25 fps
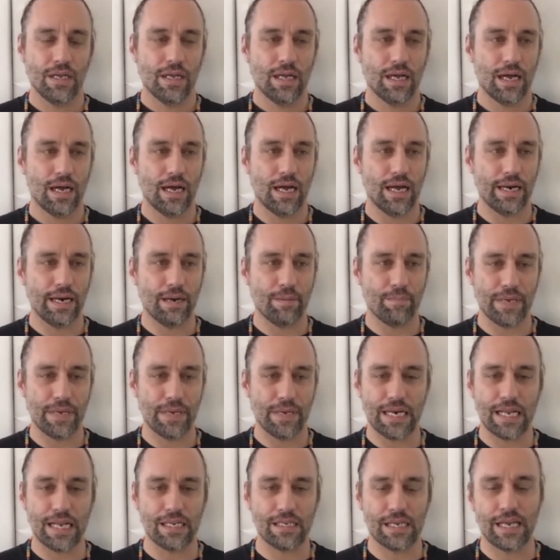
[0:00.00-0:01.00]
And I mean,
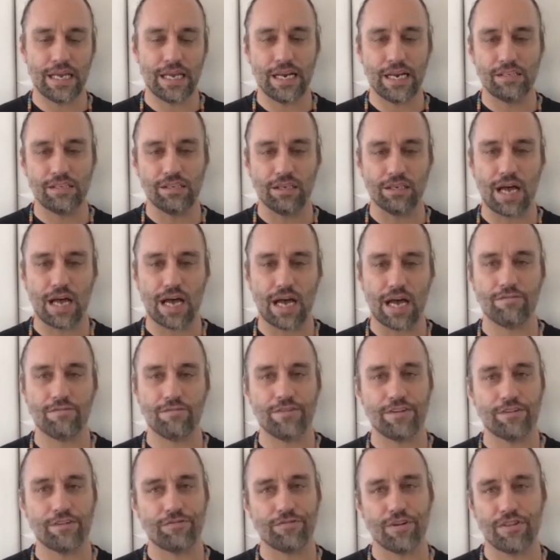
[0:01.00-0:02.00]
and it's a lot of
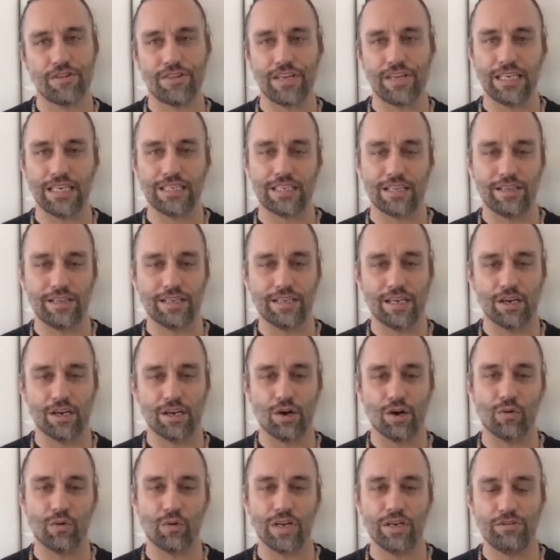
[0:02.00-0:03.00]
different things I think that
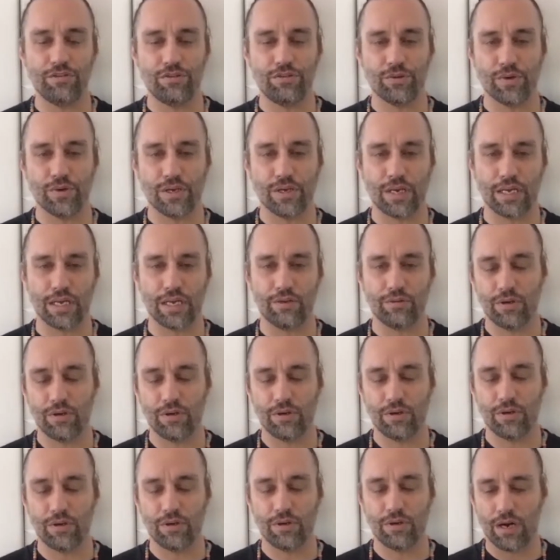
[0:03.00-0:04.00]
go into it. Like you
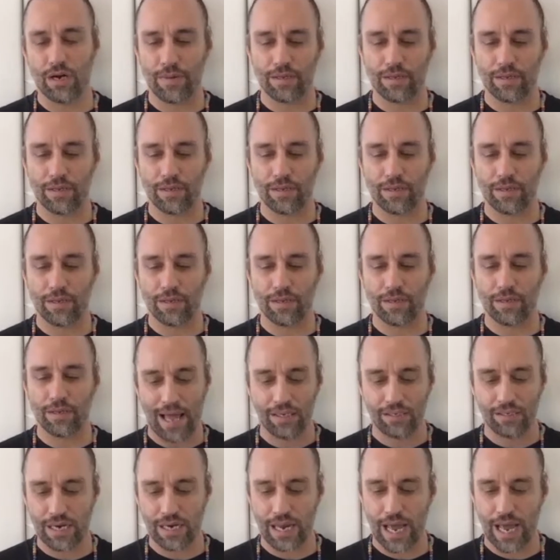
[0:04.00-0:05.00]
talk about like that
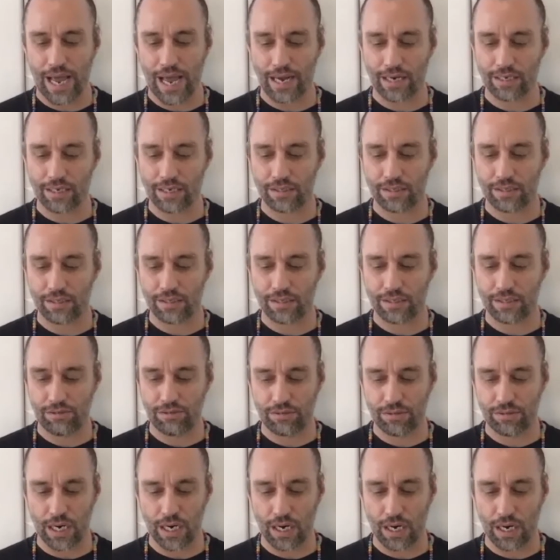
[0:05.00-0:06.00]
balancing act.
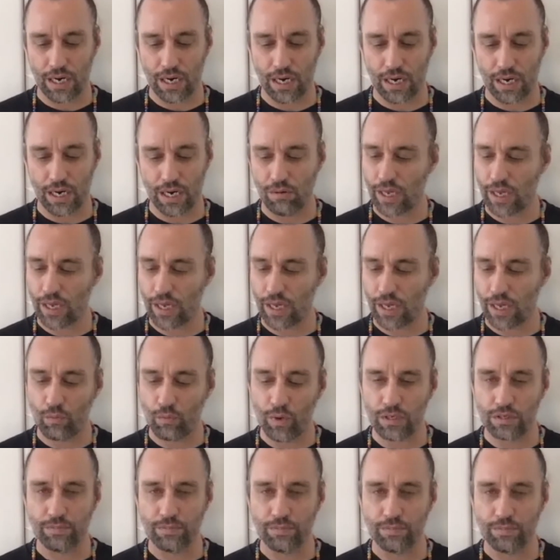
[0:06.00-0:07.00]
It's, like,
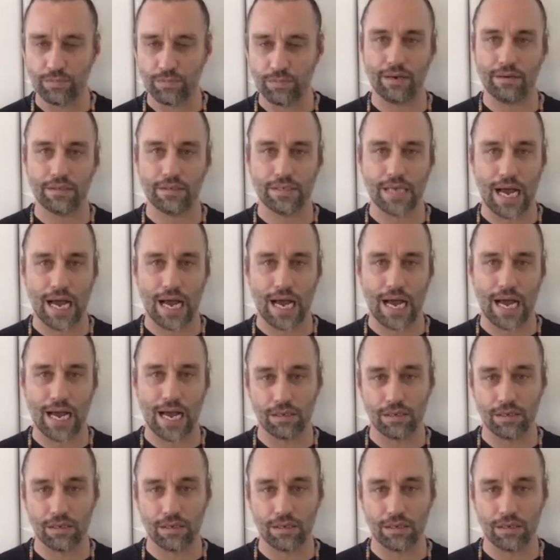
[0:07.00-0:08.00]
what does my
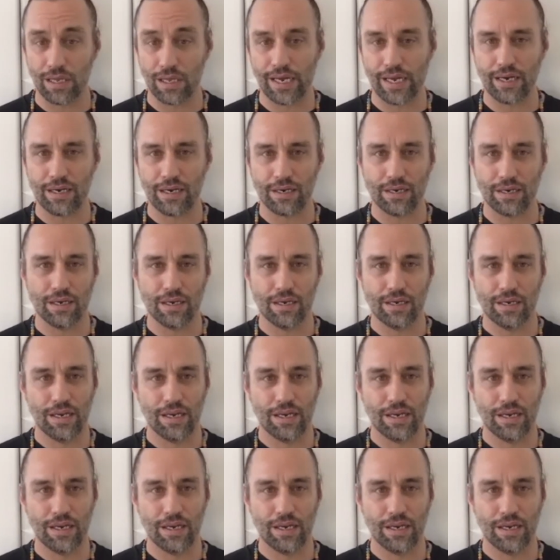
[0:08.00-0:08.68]
diet look like?